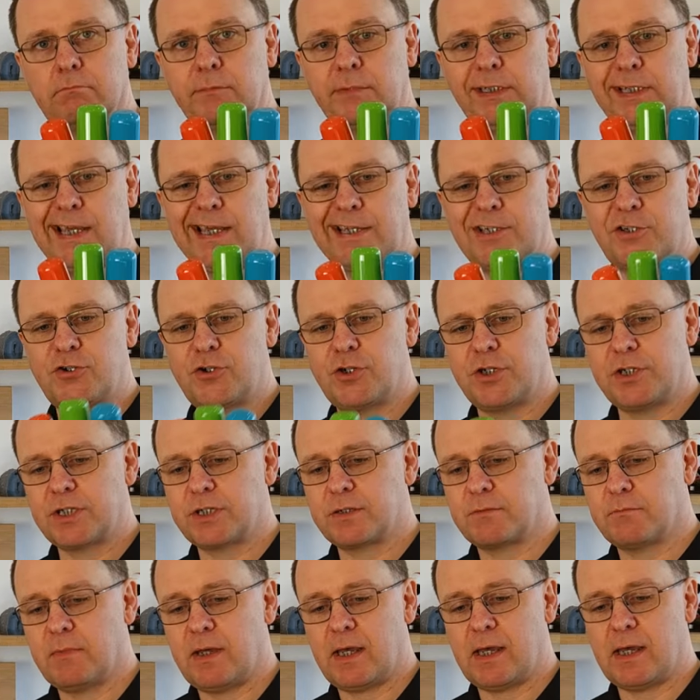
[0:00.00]
the
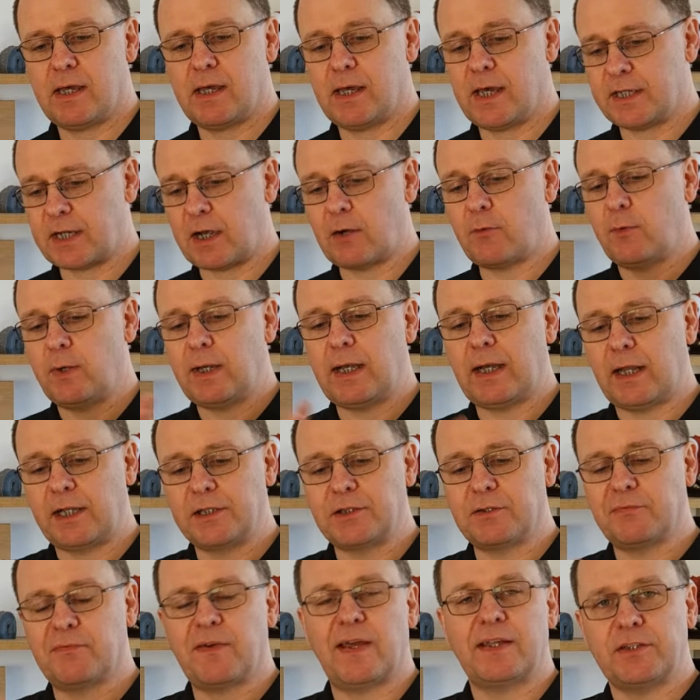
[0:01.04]
extras uh, and i really
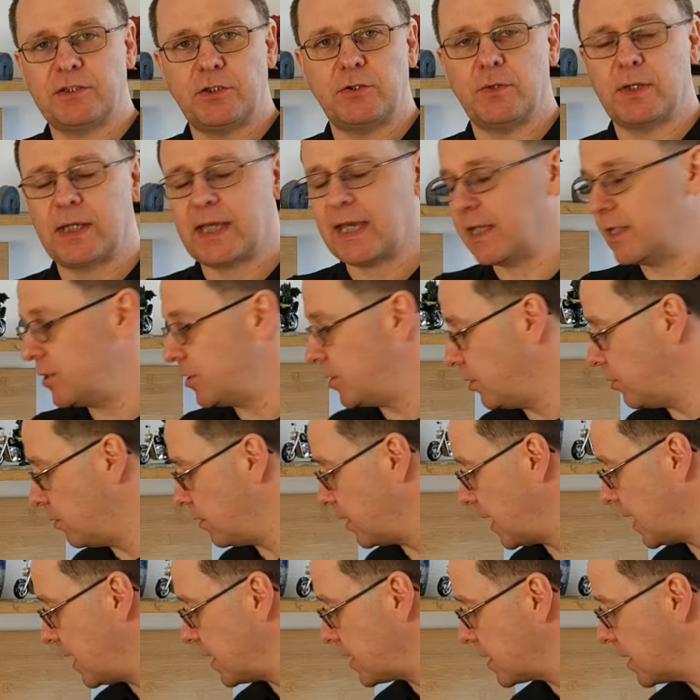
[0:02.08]
like the fact that you can do
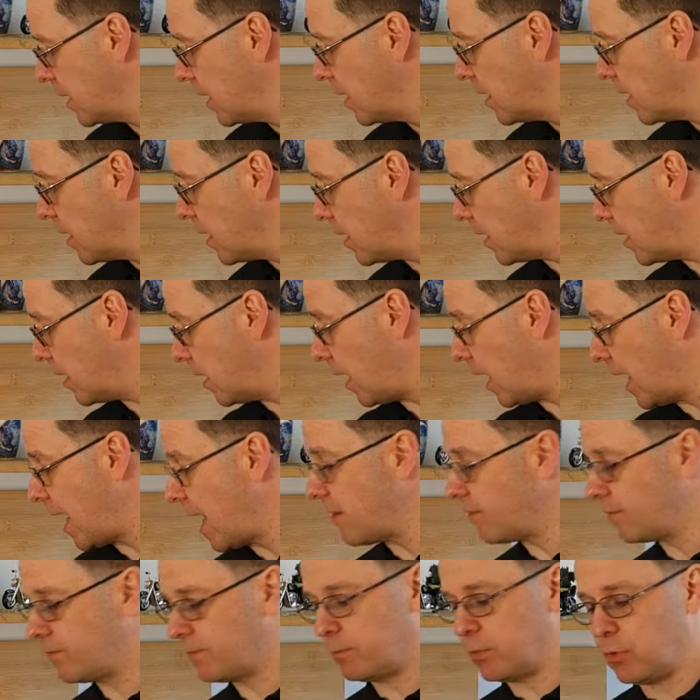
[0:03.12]
that uh, i
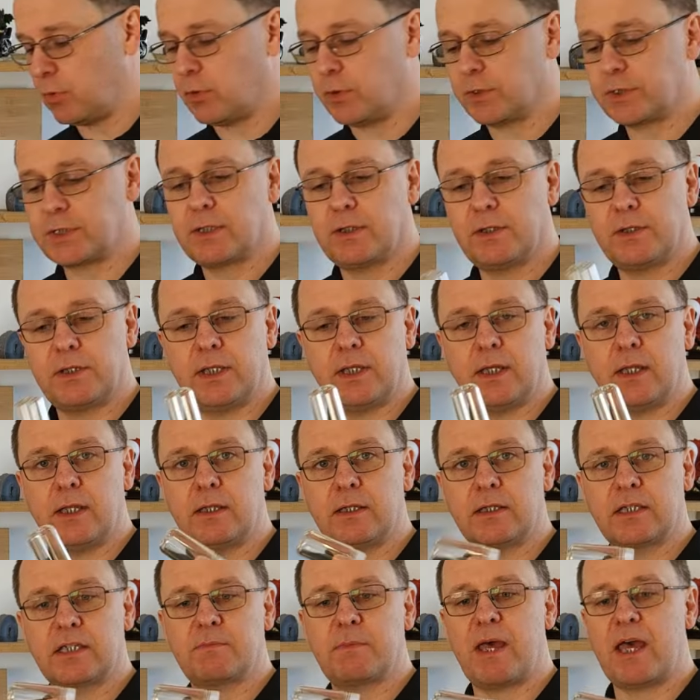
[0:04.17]
have bought
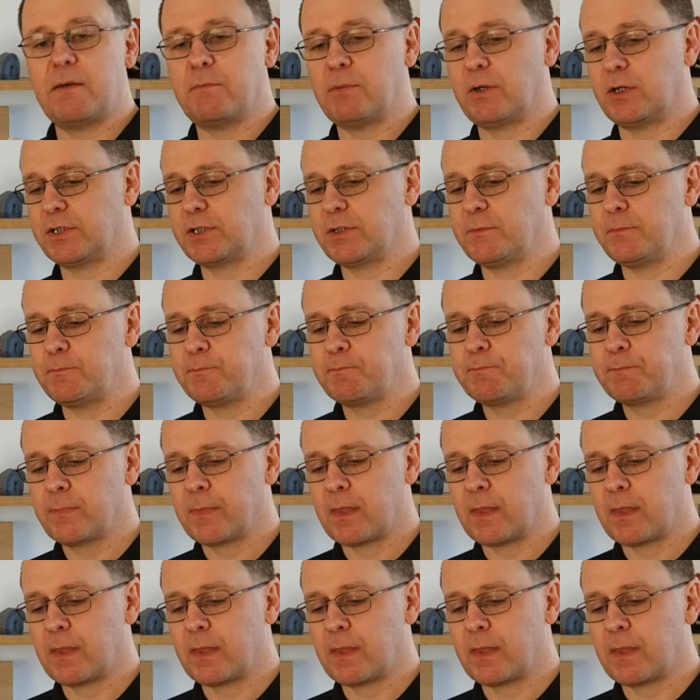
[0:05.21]
the spare bottom